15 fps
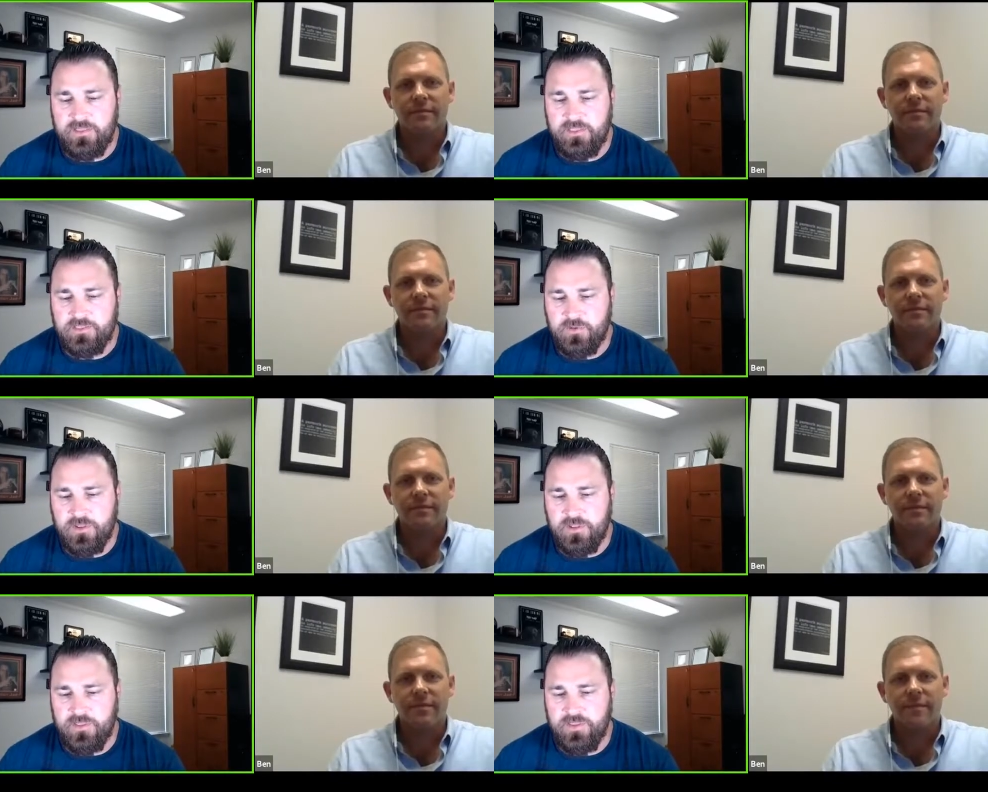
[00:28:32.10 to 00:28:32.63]
Speaker 1: that's one
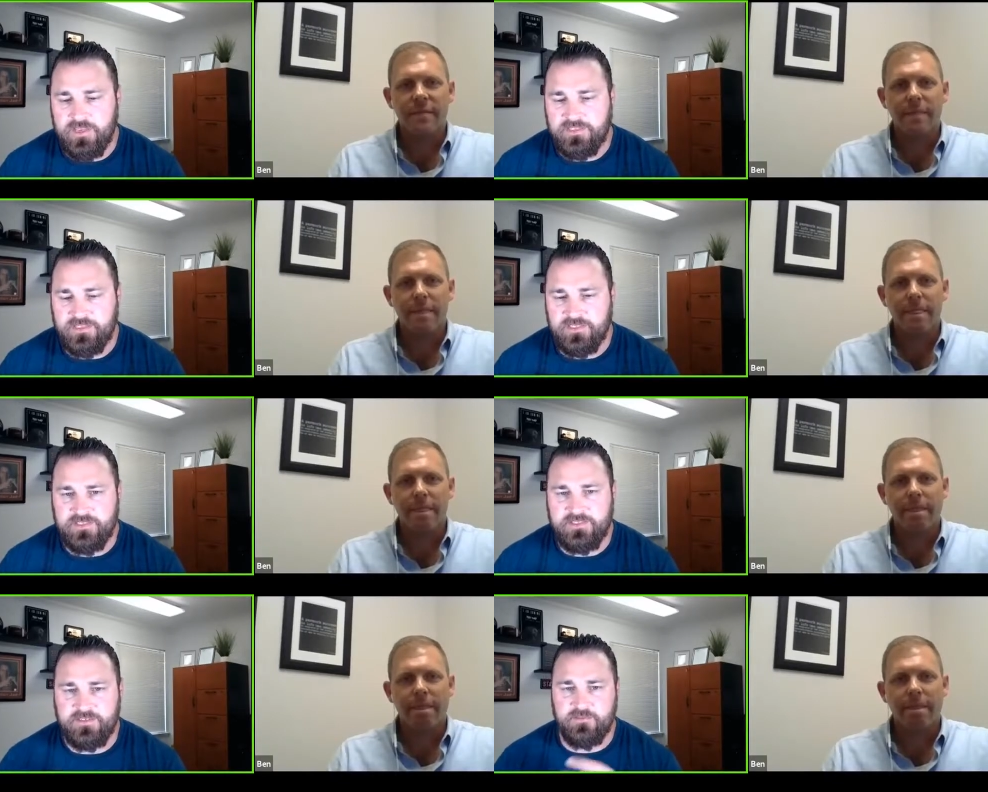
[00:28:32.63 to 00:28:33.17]
of the things
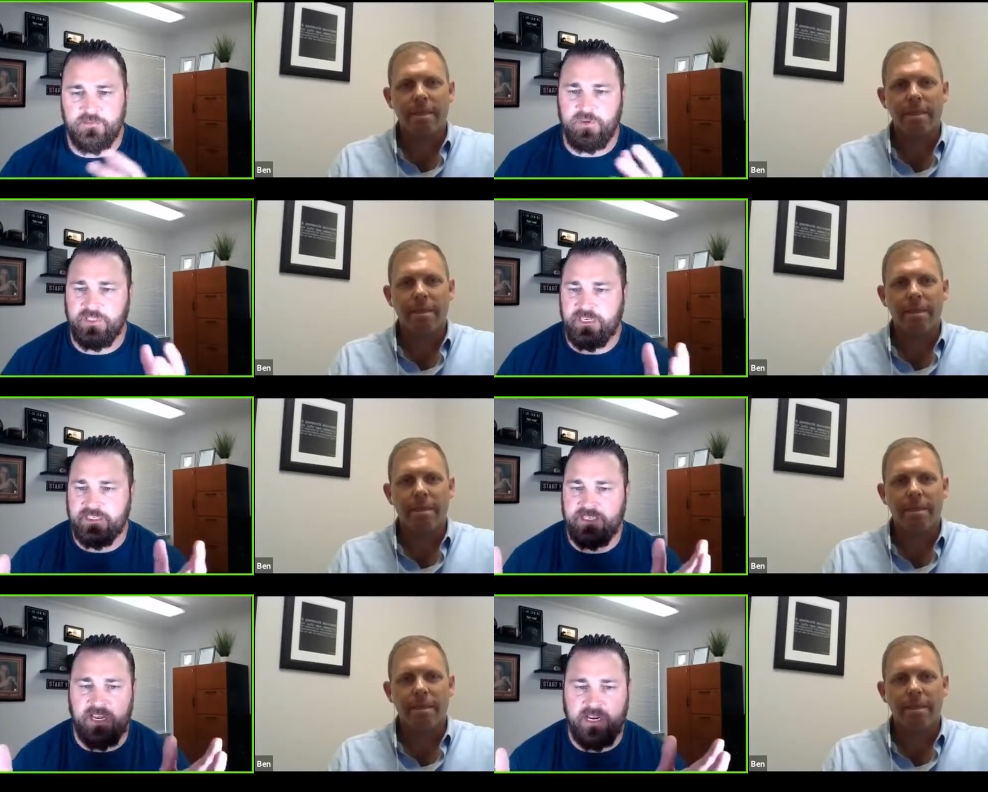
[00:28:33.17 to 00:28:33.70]
that's really
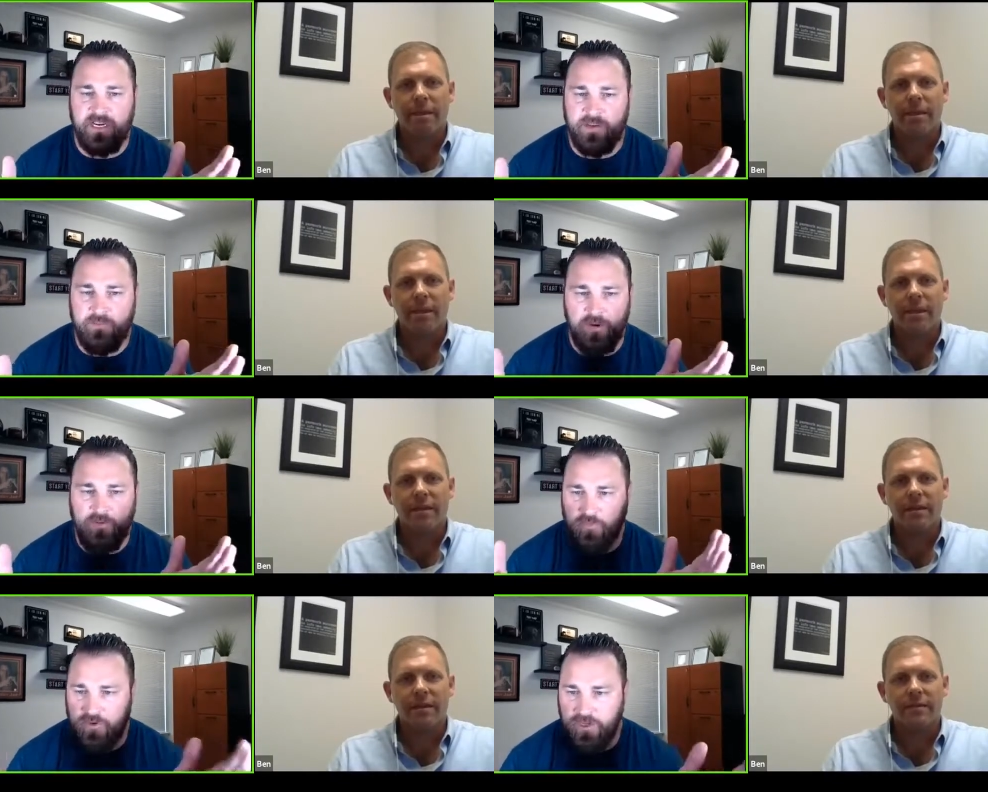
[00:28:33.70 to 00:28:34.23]
exciting about
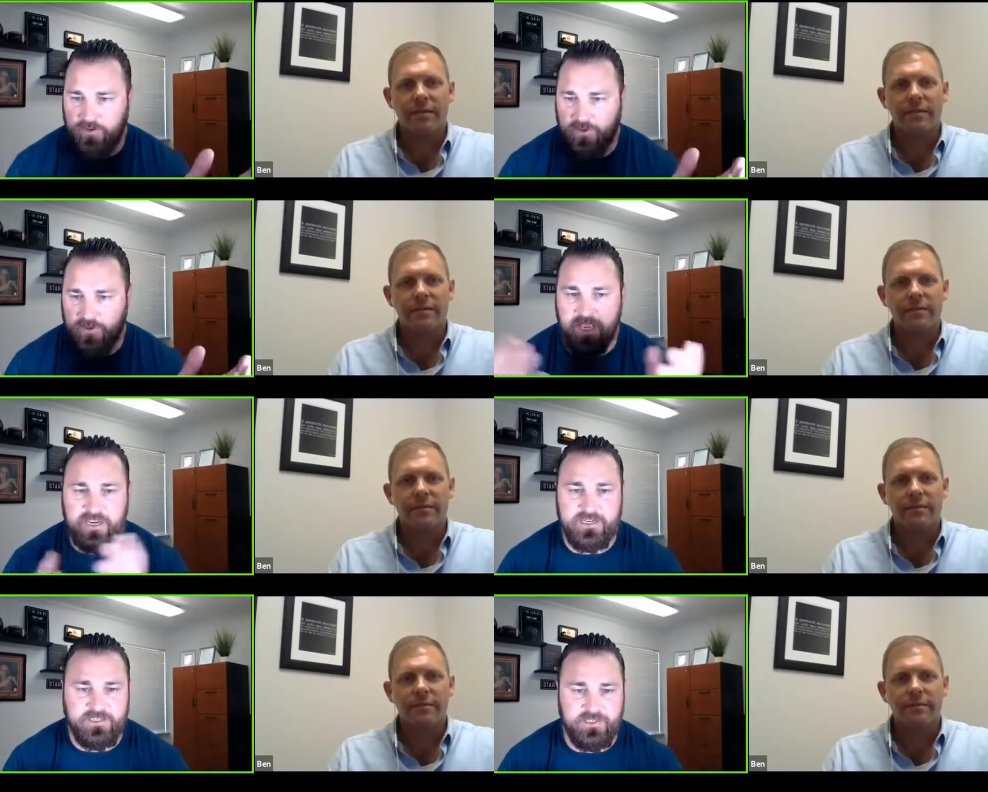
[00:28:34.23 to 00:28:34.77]
what what I
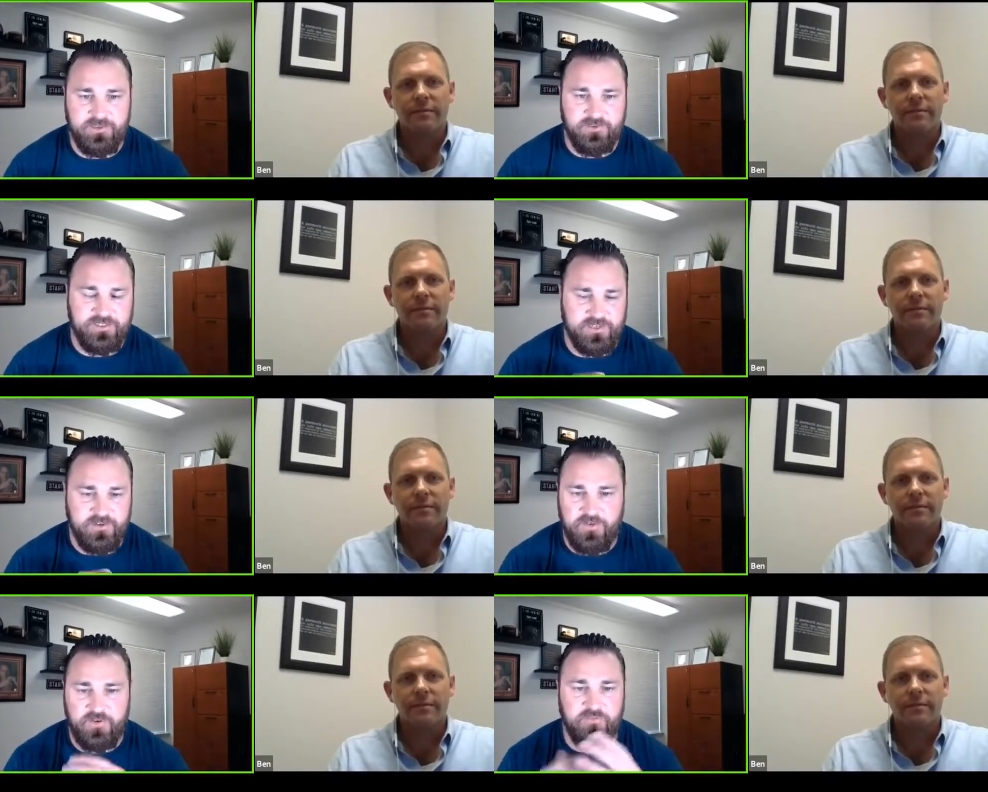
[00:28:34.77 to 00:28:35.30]
get to do is
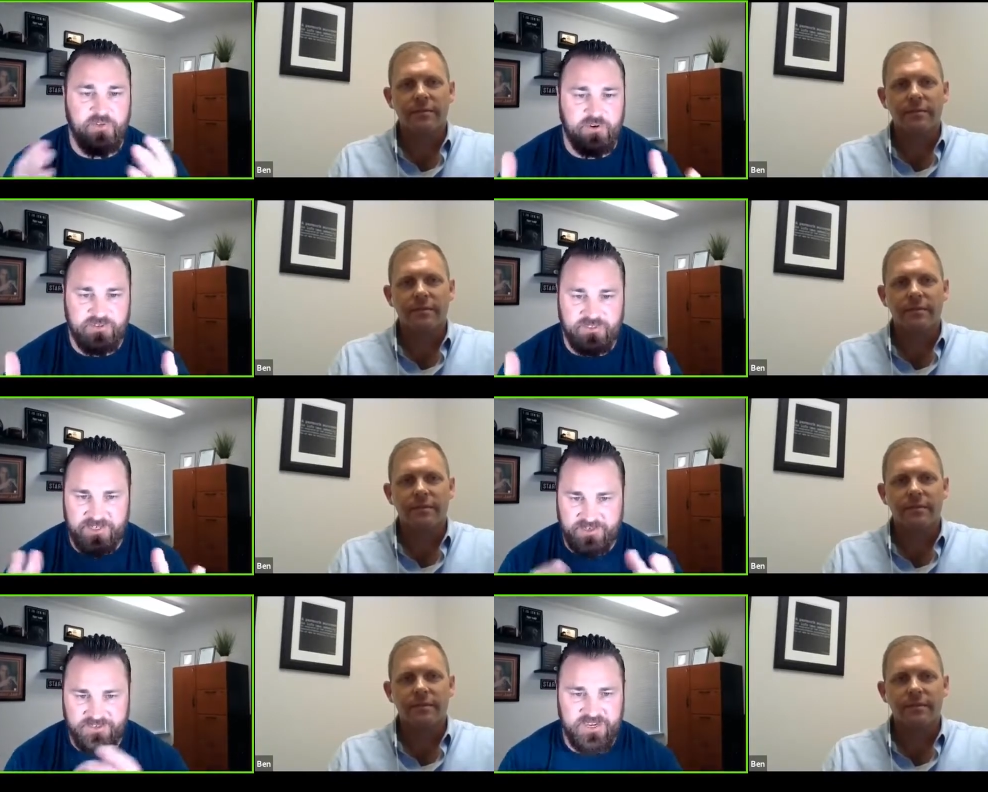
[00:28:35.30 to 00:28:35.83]
interviewing folks like
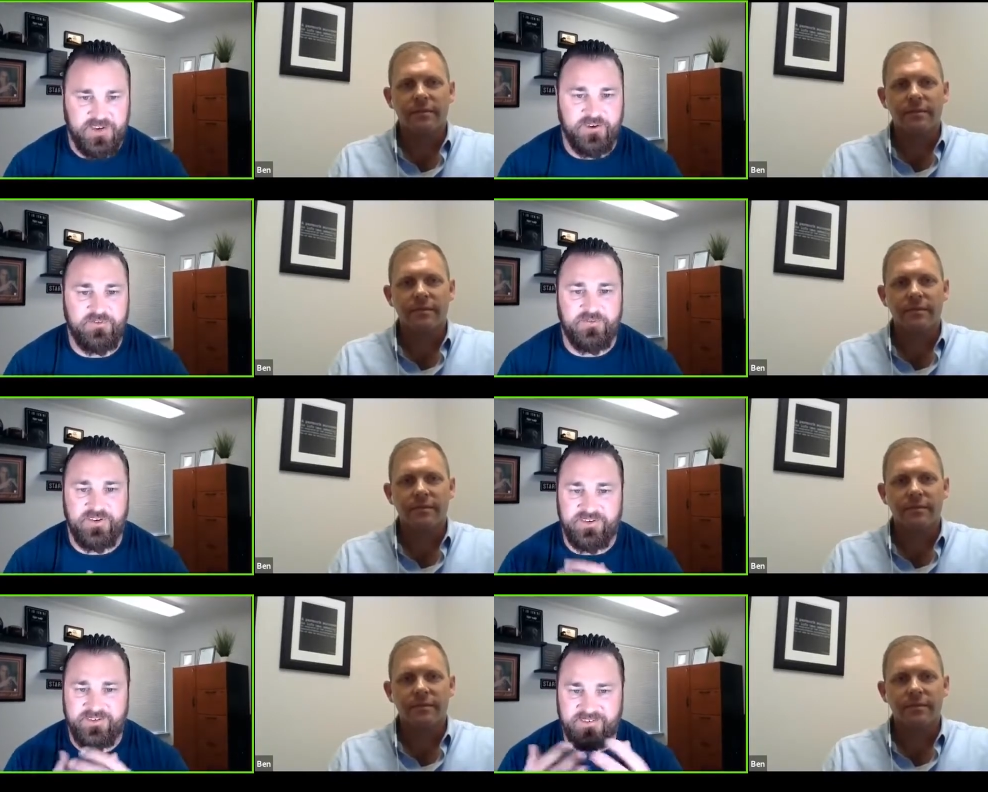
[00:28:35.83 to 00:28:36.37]
yourself
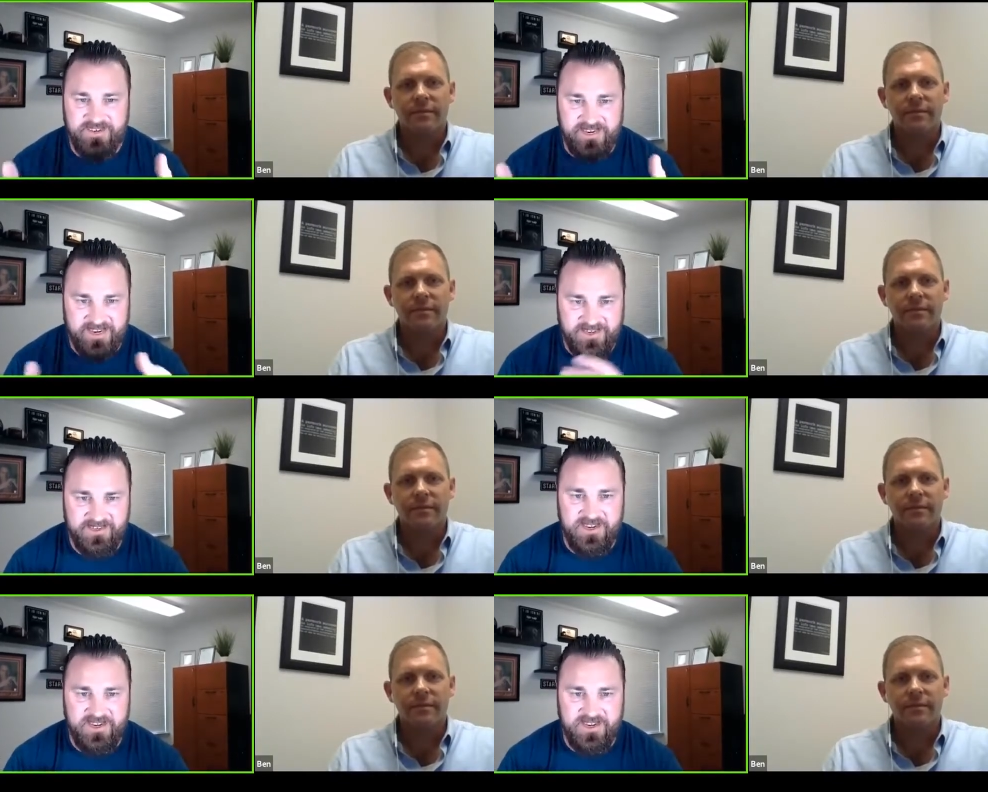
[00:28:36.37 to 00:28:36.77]
and and